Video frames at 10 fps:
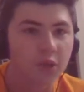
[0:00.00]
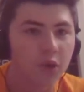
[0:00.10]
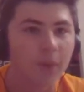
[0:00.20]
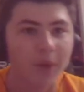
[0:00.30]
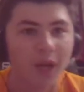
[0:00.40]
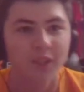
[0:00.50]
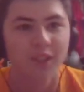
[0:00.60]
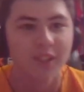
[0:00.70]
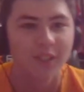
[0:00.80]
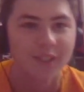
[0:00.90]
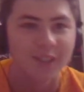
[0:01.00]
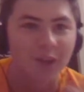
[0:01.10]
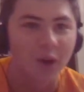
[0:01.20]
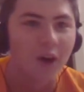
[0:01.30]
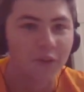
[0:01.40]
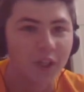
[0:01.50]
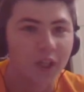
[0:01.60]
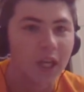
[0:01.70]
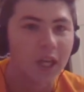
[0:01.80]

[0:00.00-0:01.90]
to uh, Moxas's off it.